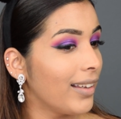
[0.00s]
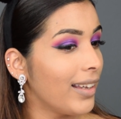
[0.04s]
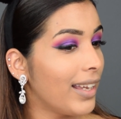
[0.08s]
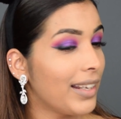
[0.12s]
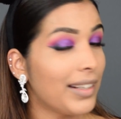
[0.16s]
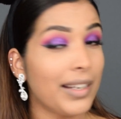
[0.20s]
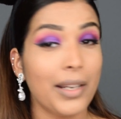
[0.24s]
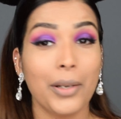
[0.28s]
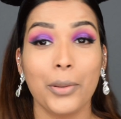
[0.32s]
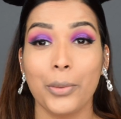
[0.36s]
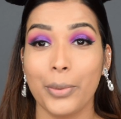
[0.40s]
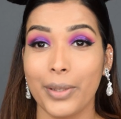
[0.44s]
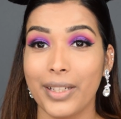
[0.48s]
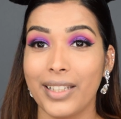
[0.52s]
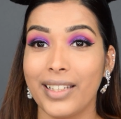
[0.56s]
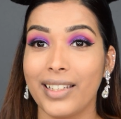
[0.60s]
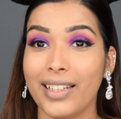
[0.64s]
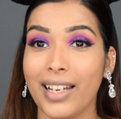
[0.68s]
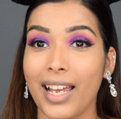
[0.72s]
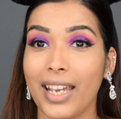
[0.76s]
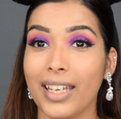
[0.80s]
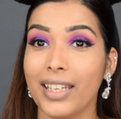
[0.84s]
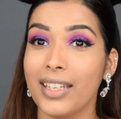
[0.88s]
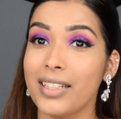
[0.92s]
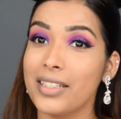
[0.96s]
and I really
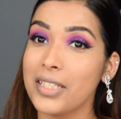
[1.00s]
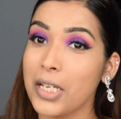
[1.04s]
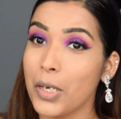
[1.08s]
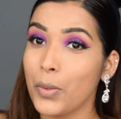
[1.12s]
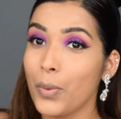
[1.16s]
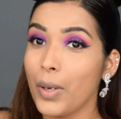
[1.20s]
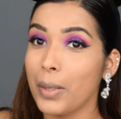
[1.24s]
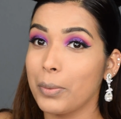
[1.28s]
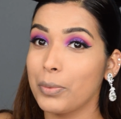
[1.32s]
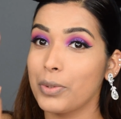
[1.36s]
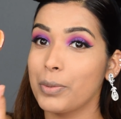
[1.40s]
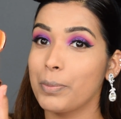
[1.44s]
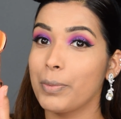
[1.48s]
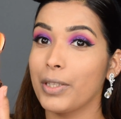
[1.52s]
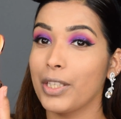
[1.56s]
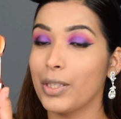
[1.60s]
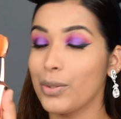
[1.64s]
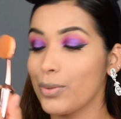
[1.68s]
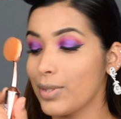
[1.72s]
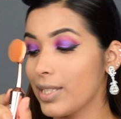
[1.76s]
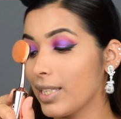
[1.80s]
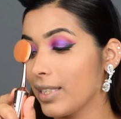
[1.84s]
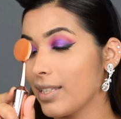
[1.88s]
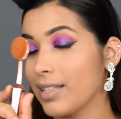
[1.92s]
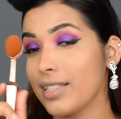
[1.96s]
like it. Now I would be
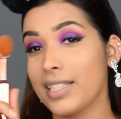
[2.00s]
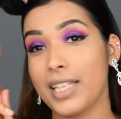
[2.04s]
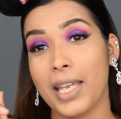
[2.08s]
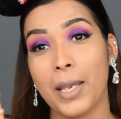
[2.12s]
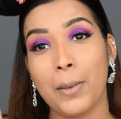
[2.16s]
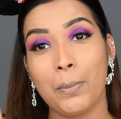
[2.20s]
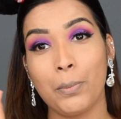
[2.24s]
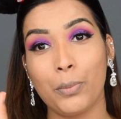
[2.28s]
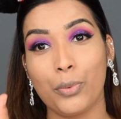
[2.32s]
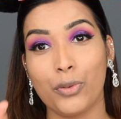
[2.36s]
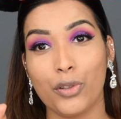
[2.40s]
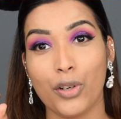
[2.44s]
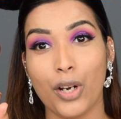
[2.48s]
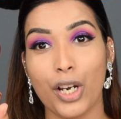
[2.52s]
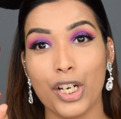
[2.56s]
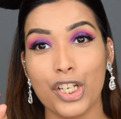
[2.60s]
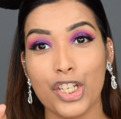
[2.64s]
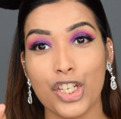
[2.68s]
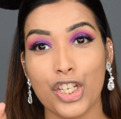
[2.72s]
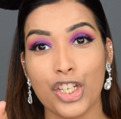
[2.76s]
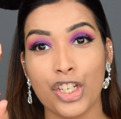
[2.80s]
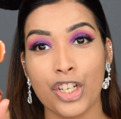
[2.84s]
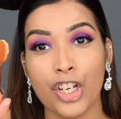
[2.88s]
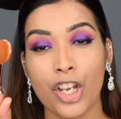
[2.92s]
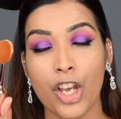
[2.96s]
using the same
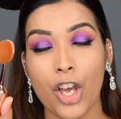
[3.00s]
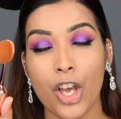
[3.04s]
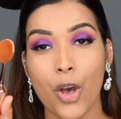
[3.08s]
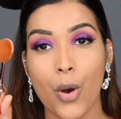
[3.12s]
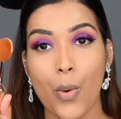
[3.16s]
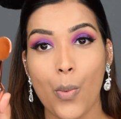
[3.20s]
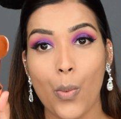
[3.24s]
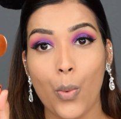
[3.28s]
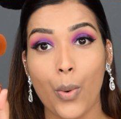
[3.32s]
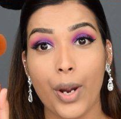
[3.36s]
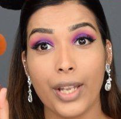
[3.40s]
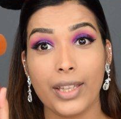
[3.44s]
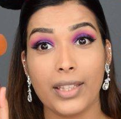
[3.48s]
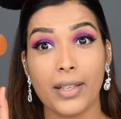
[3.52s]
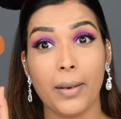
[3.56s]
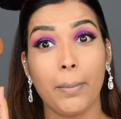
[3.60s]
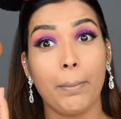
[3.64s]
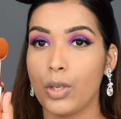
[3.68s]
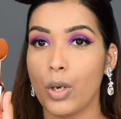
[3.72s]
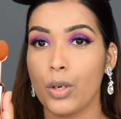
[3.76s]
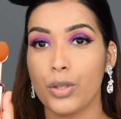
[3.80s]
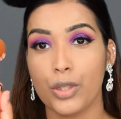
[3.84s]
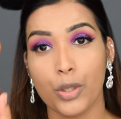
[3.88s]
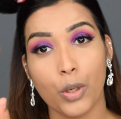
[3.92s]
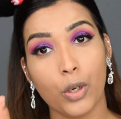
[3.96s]
brush with a
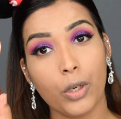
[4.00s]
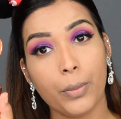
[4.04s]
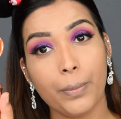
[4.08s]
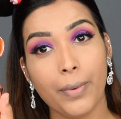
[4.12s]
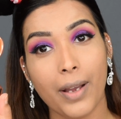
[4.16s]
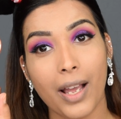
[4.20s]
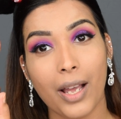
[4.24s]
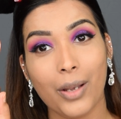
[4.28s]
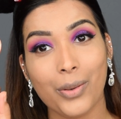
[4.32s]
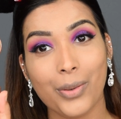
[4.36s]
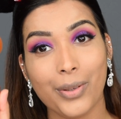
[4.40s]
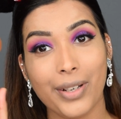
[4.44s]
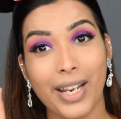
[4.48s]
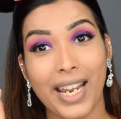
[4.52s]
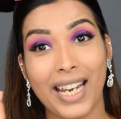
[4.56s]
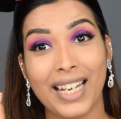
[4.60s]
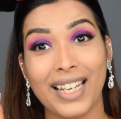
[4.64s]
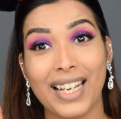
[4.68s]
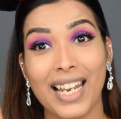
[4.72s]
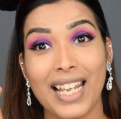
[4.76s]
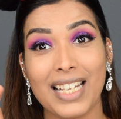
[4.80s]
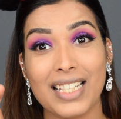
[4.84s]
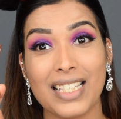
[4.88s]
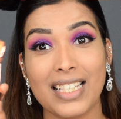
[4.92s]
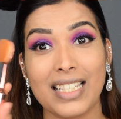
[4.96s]
contour powder,
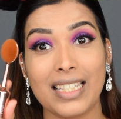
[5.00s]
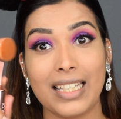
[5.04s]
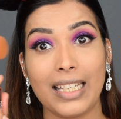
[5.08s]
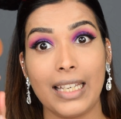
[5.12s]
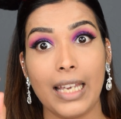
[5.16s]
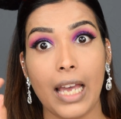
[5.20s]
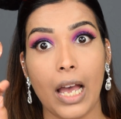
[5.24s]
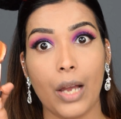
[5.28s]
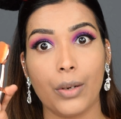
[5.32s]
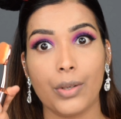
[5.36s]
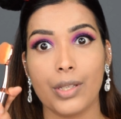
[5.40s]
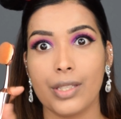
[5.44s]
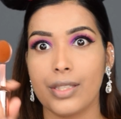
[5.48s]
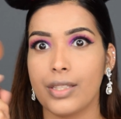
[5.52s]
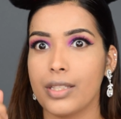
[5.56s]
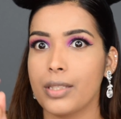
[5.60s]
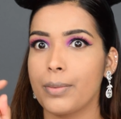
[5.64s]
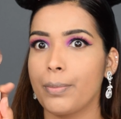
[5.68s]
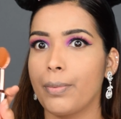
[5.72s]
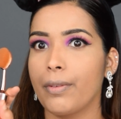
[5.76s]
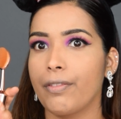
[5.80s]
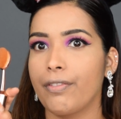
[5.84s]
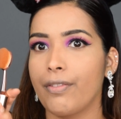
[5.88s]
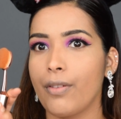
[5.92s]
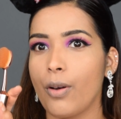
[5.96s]
and let's see how does this
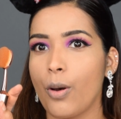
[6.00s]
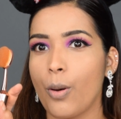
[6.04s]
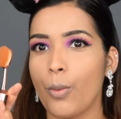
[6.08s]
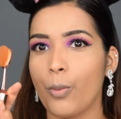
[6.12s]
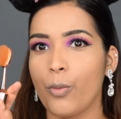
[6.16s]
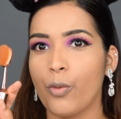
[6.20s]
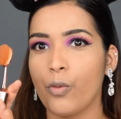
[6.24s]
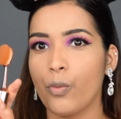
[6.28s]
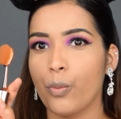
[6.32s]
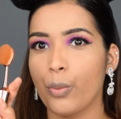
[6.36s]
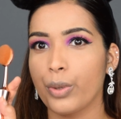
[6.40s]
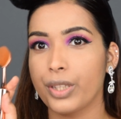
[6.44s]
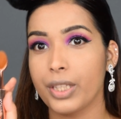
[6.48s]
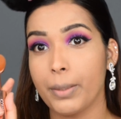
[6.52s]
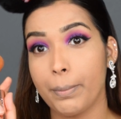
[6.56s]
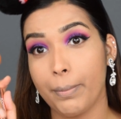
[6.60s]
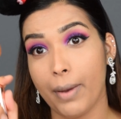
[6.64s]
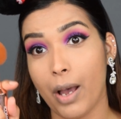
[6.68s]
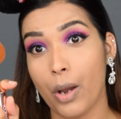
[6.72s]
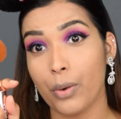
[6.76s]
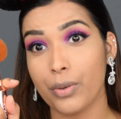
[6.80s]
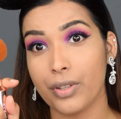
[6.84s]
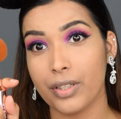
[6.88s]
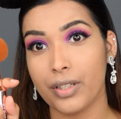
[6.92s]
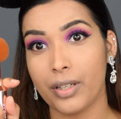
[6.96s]
perform with the
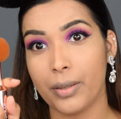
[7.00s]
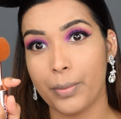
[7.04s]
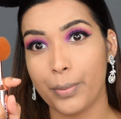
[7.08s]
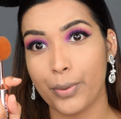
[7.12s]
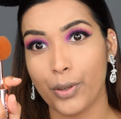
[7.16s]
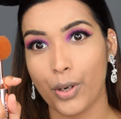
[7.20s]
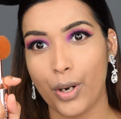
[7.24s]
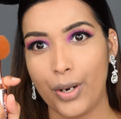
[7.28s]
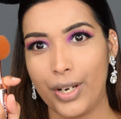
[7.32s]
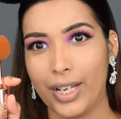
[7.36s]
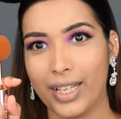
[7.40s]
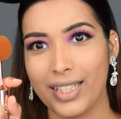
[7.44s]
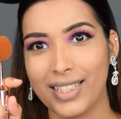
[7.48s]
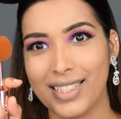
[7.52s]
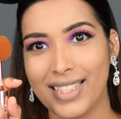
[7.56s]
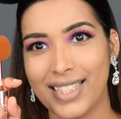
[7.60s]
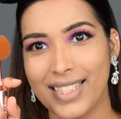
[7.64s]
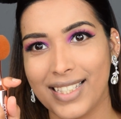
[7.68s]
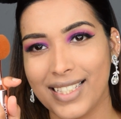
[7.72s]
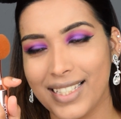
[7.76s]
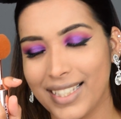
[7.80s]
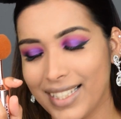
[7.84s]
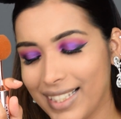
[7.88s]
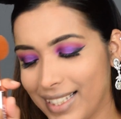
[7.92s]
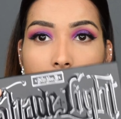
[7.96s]
powder
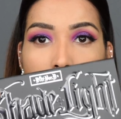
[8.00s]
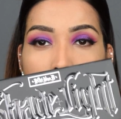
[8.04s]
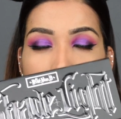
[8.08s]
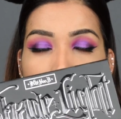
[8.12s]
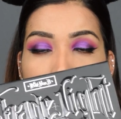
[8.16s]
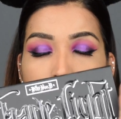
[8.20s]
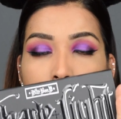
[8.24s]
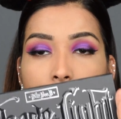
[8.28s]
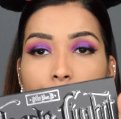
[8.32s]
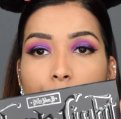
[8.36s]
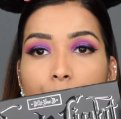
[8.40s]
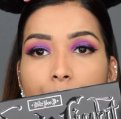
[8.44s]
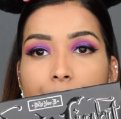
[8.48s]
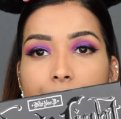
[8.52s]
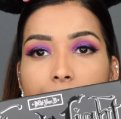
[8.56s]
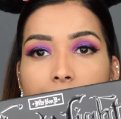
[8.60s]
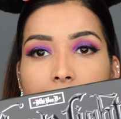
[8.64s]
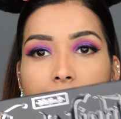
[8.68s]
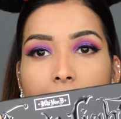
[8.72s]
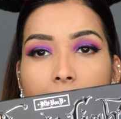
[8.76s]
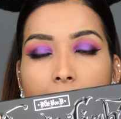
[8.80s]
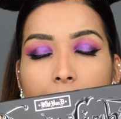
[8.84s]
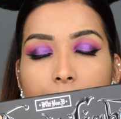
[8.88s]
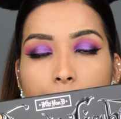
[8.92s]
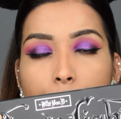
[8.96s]
products. I'm using
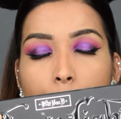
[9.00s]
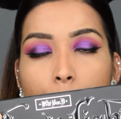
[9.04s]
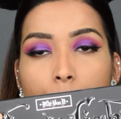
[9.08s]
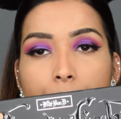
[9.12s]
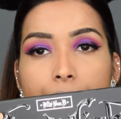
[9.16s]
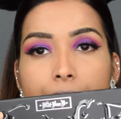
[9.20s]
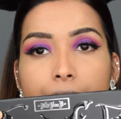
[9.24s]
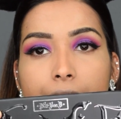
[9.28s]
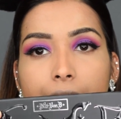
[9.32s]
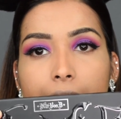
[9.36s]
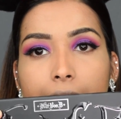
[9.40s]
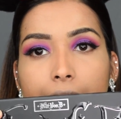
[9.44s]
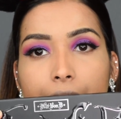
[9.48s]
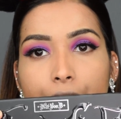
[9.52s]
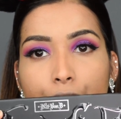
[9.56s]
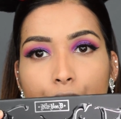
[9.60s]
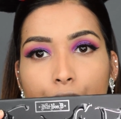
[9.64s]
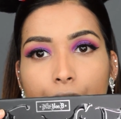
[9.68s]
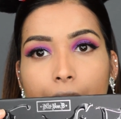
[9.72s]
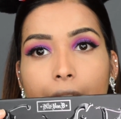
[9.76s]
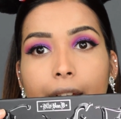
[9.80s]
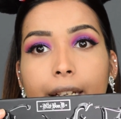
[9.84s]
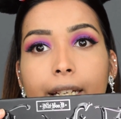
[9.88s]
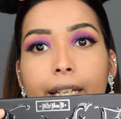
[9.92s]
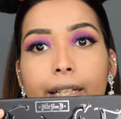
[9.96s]
Kat Von D
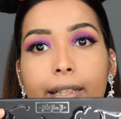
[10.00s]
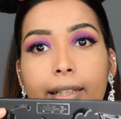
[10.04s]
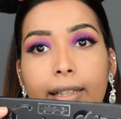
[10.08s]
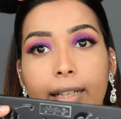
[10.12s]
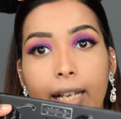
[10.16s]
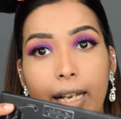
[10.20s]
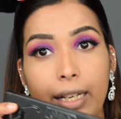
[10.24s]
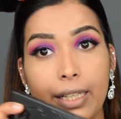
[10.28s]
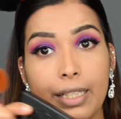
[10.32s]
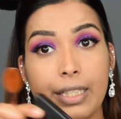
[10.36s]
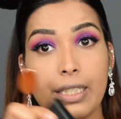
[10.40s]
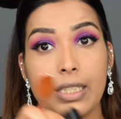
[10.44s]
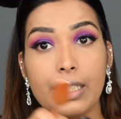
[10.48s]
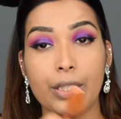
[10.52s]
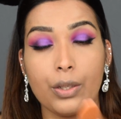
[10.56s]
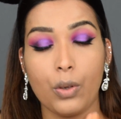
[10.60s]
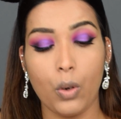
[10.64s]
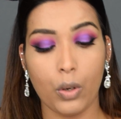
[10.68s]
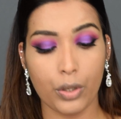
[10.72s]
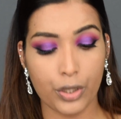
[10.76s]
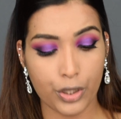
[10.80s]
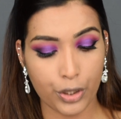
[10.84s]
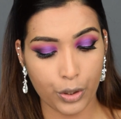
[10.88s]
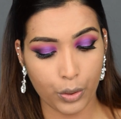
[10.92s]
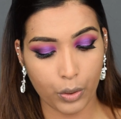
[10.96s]
Shade and Light
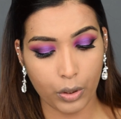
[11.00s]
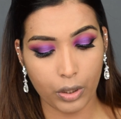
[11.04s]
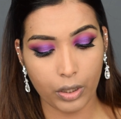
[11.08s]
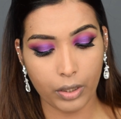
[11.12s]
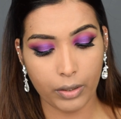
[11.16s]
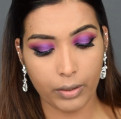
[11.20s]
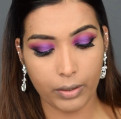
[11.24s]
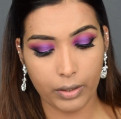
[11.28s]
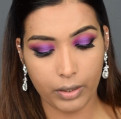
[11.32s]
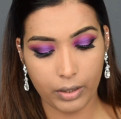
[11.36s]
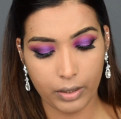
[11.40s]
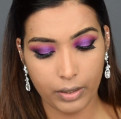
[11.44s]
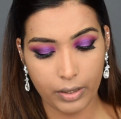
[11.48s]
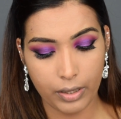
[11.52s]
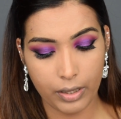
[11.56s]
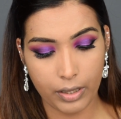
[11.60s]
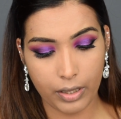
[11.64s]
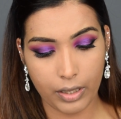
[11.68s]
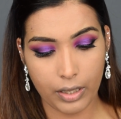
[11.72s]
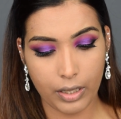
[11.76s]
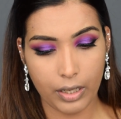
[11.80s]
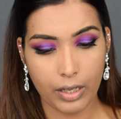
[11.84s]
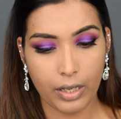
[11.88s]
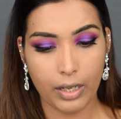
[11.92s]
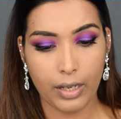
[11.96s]
Contour
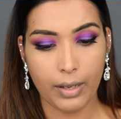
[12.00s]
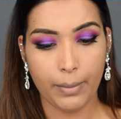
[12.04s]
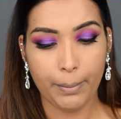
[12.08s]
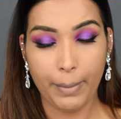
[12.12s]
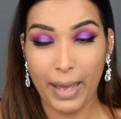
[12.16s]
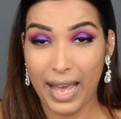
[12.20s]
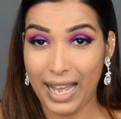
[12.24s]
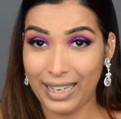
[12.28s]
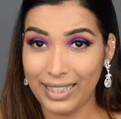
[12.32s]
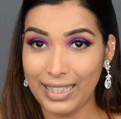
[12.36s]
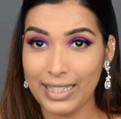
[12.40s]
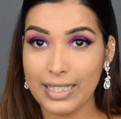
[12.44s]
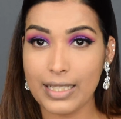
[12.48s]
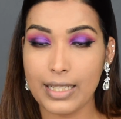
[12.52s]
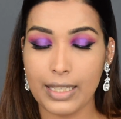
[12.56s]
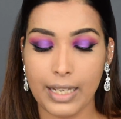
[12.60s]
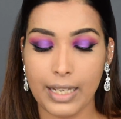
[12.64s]
palette,